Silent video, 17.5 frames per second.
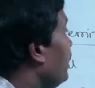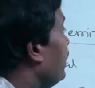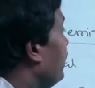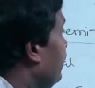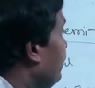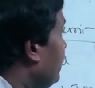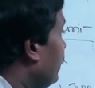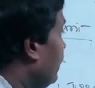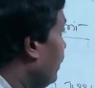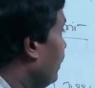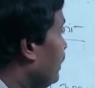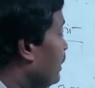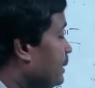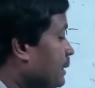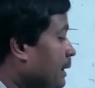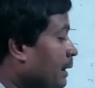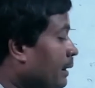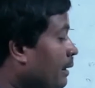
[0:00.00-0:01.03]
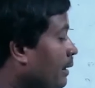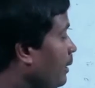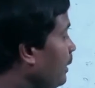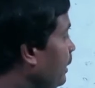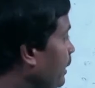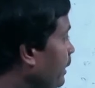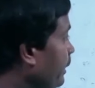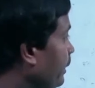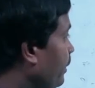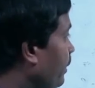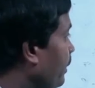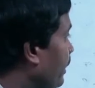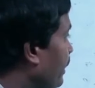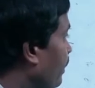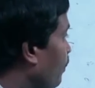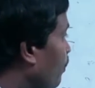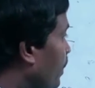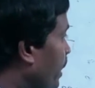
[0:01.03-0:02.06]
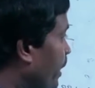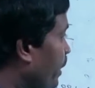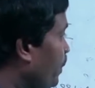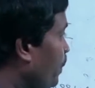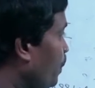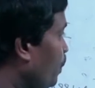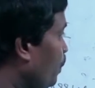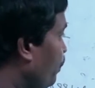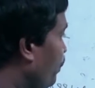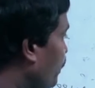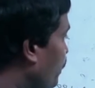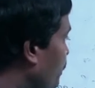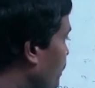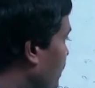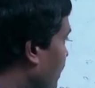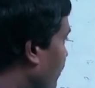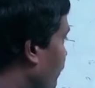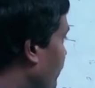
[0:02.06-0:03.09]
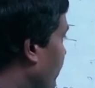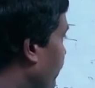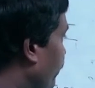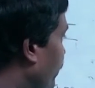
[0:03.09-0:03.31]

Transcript: In the single layer it contains minute pores of the